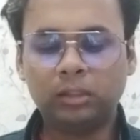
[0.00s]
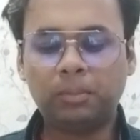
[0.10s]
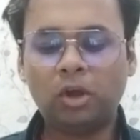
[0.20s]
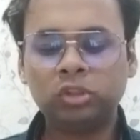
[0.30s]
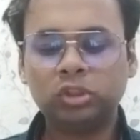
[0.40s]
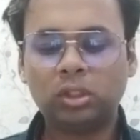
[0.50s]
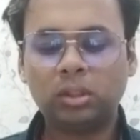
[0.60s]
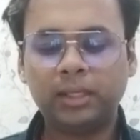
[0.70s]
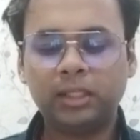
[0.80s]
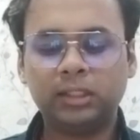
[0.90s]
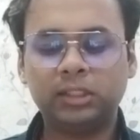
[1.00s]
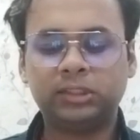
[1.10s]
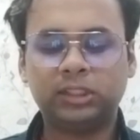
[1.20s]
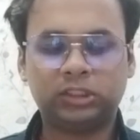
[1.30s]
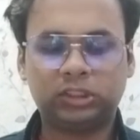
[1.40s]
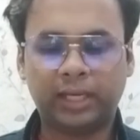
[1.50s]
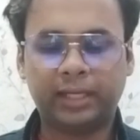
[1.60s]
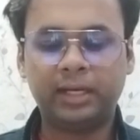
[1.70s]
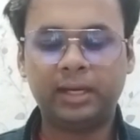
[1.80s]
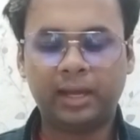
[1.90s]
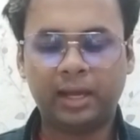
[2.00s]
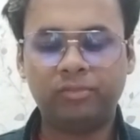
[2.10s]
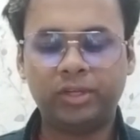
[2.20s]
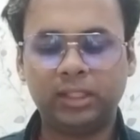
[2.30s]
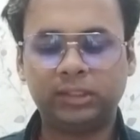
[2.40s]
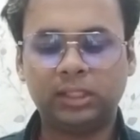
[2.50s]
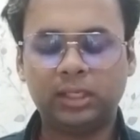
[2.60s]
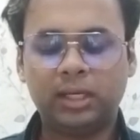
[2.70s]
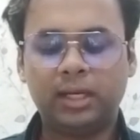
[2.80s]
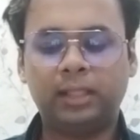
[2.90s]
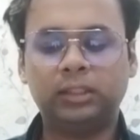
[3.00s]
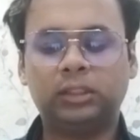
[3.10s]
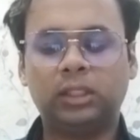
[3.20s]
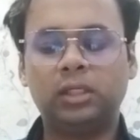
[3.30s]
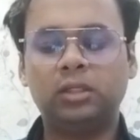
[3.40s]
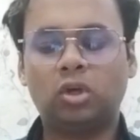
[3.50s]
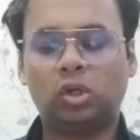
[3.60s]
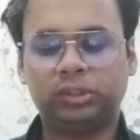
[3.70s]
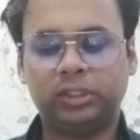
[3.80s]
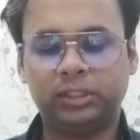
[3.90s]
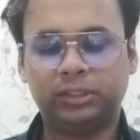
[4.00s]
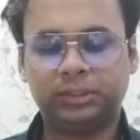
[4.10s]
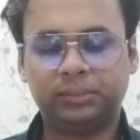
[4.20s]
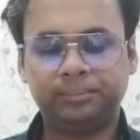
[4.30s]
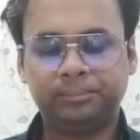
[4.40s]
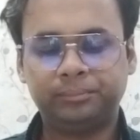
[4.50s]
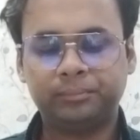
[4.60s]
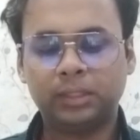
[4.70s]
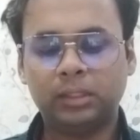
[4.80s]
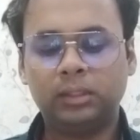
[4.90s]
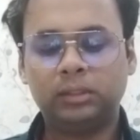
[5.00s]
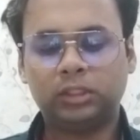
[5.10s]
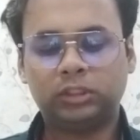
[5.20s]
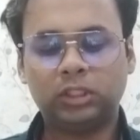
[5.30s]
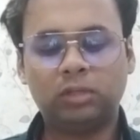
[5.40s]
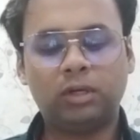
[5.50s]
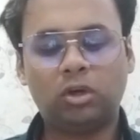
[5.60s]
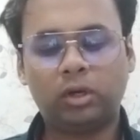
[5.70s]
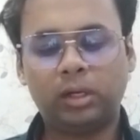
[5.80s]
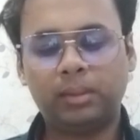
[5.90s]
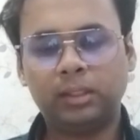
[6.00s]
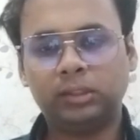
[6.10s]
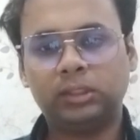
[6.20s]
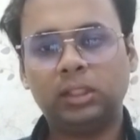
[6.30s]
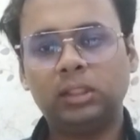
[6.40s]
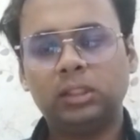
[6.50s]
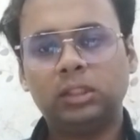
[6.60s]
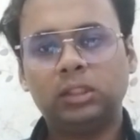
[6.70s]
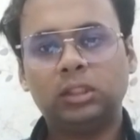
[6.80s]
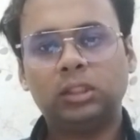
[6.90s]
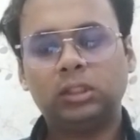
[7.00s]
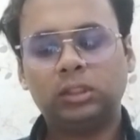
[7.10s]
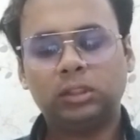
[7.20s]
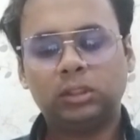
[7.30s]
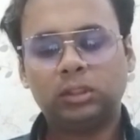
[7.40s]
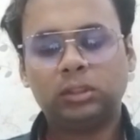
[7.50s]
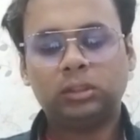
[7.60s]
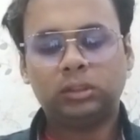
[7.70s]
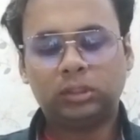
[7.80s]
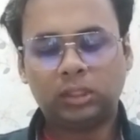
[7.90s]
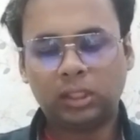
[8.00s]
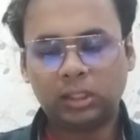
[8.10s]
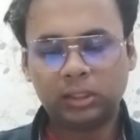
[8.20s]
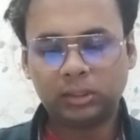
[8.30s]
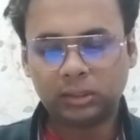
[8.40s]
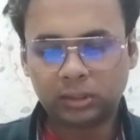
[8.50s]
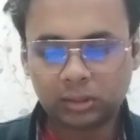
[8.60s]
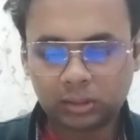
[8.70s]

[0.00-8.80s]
The bronze ornament is the second heaviest and the third costliest. The silver ornament is the third